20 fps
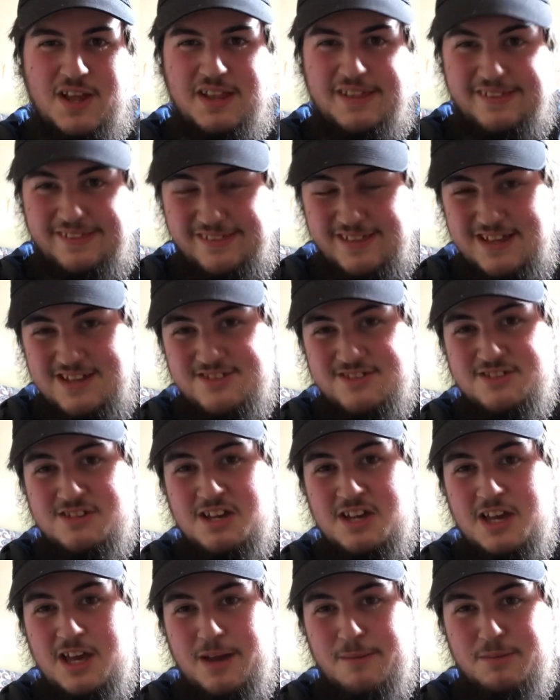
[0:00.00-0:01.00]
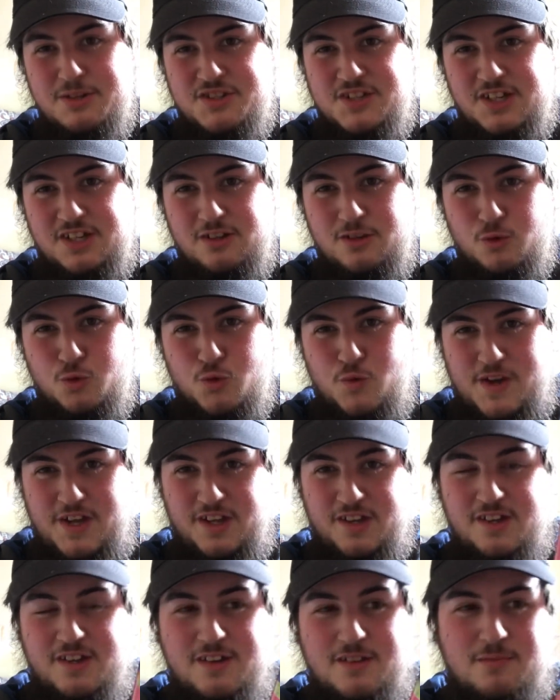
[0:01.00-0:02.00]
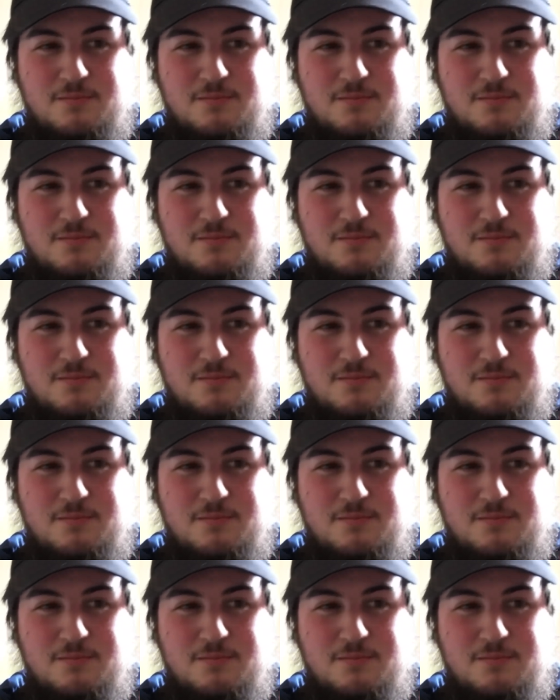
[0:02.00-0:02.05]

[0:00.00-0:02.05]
this particular drink.